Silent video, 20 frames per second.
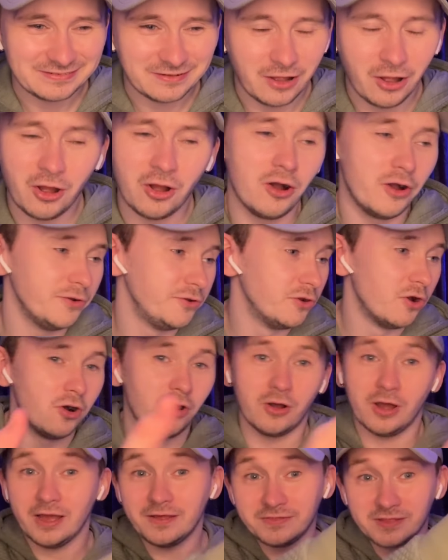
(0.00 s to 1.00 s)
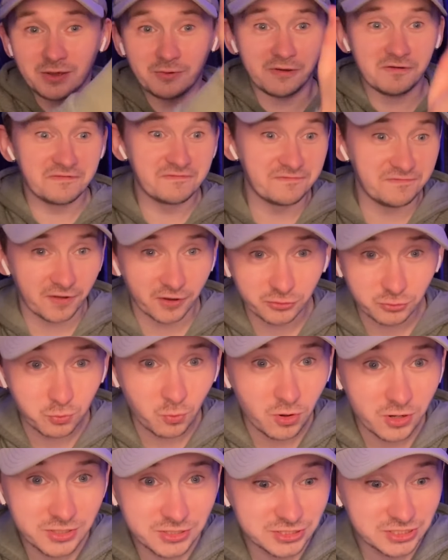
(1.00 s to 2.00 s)
Oh no, and now a third
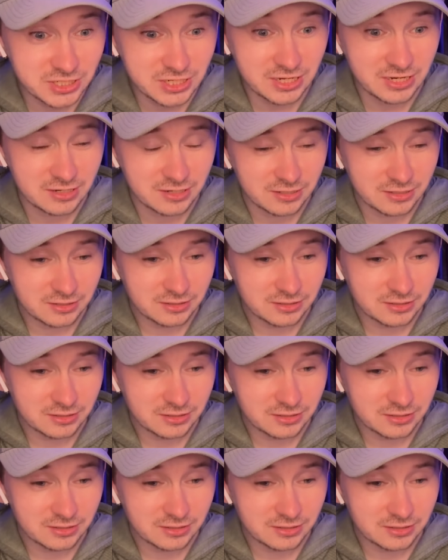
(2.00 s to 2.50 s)
one's here?